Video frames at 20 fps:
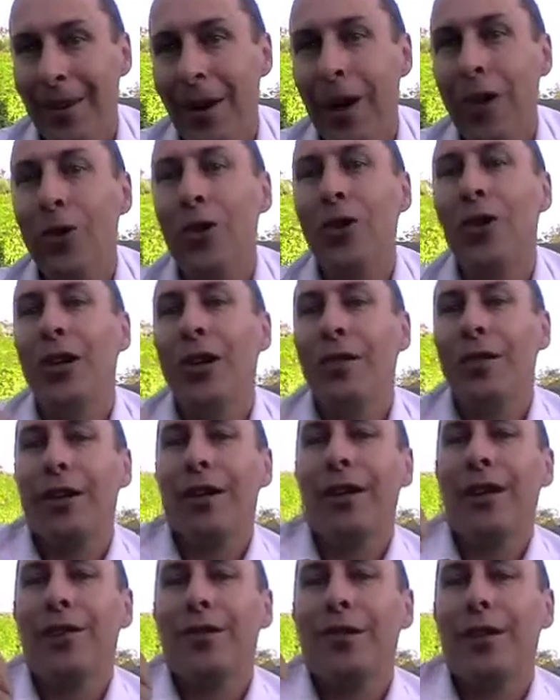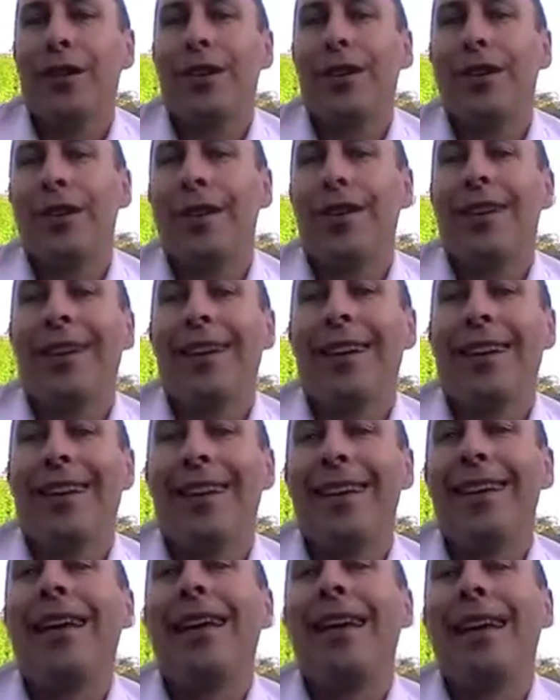I couldn't even lift it
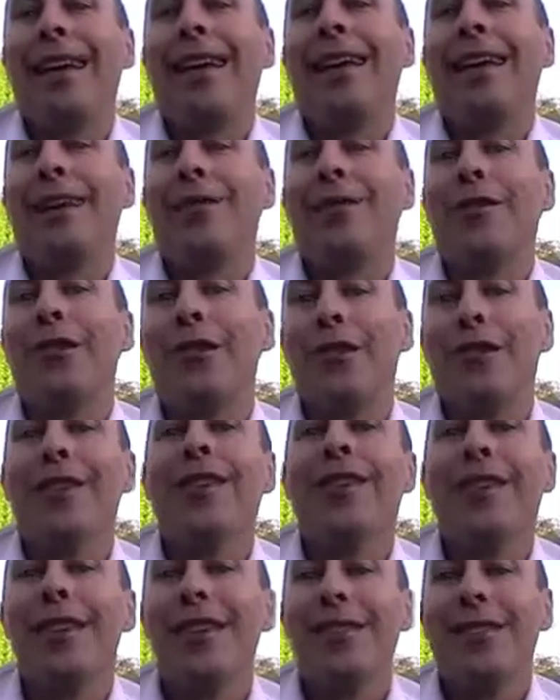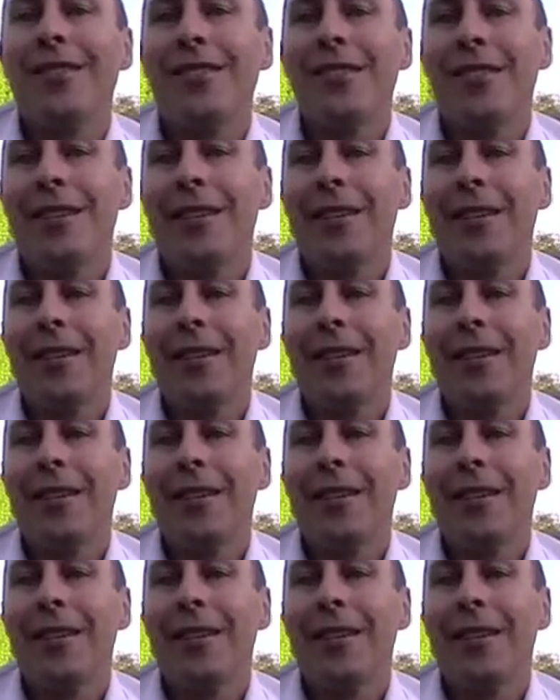any further than this.